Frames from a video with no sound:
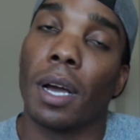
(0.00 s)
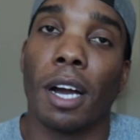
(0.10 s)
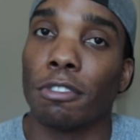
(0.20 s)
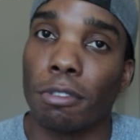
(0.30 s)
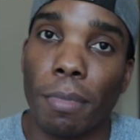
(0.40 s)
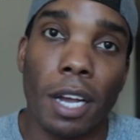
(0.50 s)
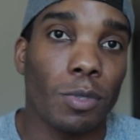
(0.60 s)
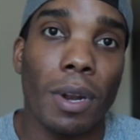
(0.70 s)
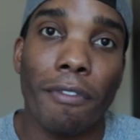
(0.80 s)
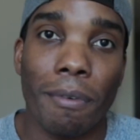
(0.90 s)
100 bucks,
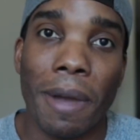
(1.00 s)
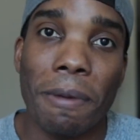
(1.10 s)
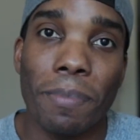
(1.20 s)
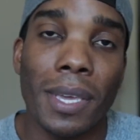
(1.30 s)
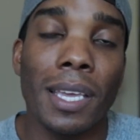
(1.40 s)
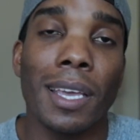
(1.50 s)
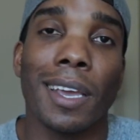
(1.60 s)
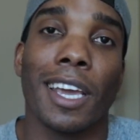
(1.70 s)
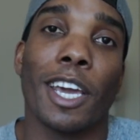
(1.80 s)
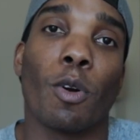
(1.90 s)
whatever it might be,
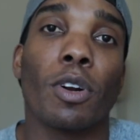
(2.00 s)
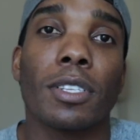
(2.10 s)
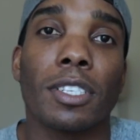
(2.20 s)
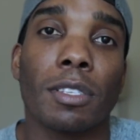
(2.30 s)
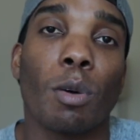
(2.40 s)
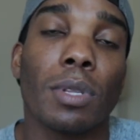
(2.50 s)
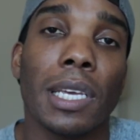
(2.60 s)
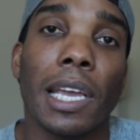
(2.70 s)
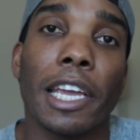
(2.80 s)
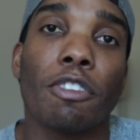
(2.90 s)
in order to
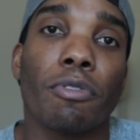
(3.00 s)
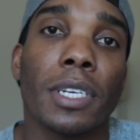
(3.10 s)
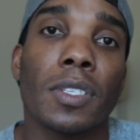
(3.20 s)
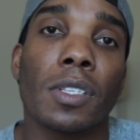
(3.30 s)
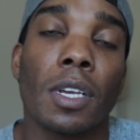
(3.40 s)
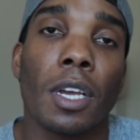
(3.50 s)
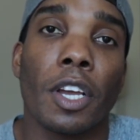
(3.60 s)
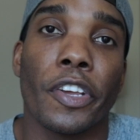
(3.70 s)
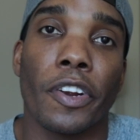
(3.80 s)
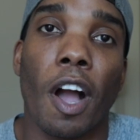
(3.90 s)
slowly increase
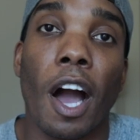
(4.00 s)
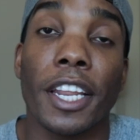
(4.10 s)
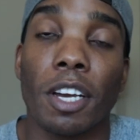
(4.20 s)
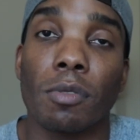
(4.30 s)
your audio.